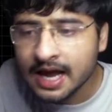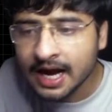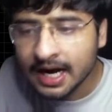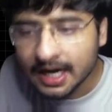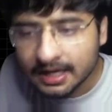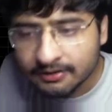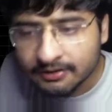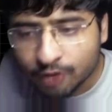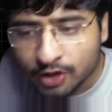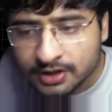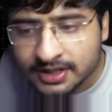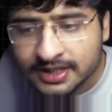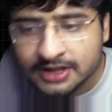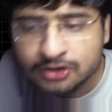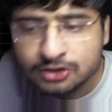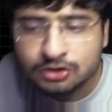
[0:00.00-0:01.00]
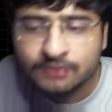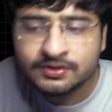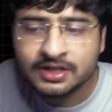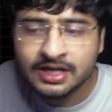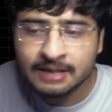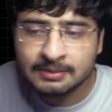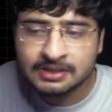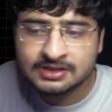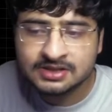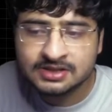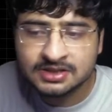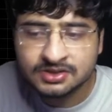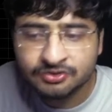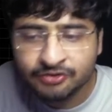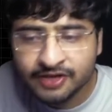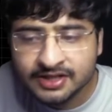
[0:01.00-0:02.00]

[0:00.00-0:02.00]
And for the rest of the dimensions,